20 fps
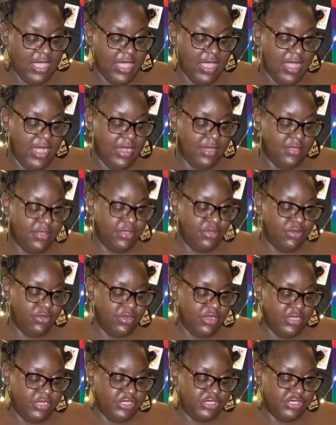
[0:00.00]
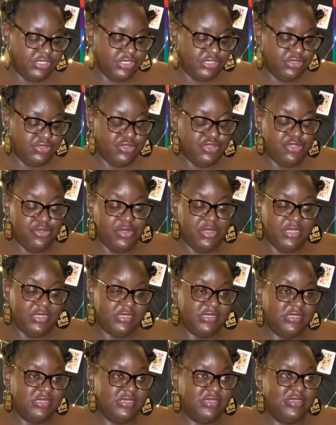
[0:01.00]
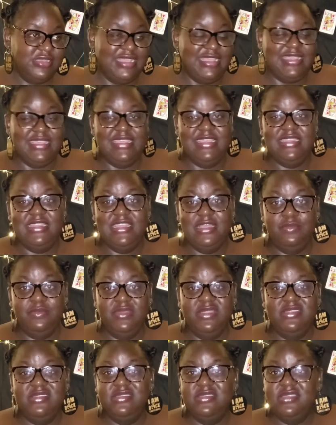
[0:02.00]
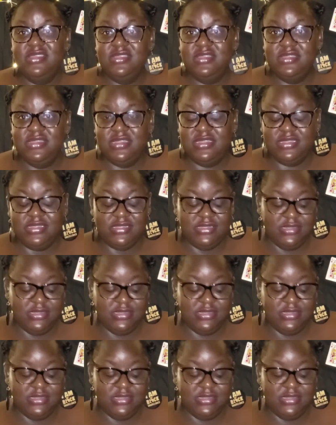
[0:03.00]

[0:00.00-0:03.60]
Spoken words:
I'm little that curious, like Idi Amin's sisters.